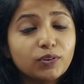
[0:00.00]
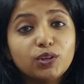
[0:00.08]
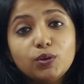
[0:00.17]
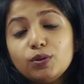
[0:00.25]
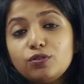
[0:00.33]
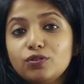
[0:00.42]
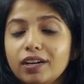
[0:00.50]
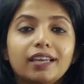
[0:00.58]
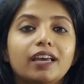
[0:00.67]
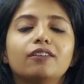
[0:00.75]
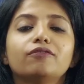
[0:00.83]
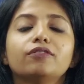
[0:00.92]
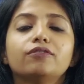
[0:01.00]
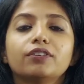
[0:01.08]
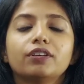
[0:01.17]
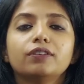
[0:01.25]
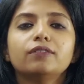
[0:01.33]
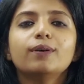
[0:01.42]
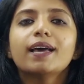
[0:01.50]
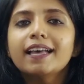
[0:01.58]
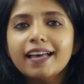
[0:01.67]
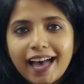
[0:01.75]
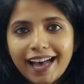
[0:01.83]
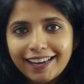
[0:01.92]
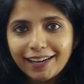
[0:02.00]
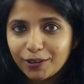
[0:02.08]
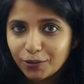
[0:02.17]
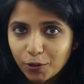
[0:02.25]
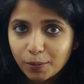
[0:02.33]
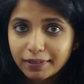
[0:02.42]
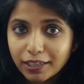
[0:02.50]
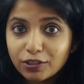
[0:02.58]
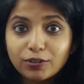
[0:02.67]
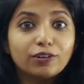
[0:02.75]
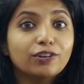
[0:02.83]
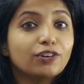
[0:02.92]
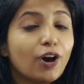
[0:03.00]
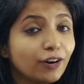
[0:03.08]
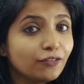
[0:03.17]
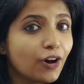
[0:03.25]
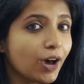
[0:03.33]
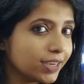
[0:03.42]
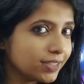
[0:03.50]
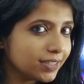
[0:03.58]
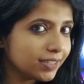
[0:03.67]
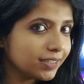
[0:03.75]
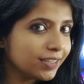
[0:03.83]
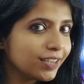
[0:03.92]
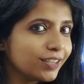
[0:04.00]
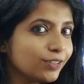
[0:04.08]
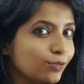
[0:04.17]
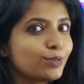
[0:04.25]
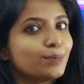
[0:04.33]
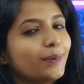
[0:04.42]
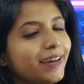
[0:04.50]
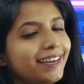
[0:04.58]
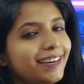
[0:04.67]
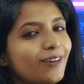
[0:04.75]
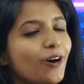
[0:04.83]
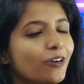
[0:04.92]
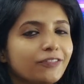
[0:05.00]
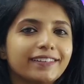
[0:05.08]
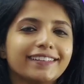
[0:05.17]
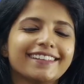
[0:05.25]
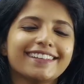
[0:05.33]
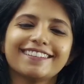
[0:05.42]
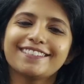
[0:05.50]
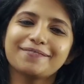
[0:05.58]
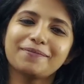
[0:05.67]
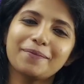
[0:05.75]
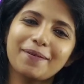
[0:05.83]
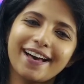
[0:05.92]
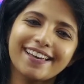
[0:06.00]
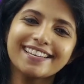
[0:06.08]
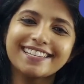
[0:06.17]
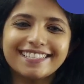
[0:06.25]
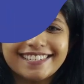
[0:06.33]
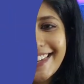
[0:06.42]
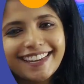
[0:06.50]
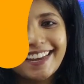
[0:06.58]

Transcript: video is really helpful for you and I hope that you are not forgetting to smile often. So bye bye, take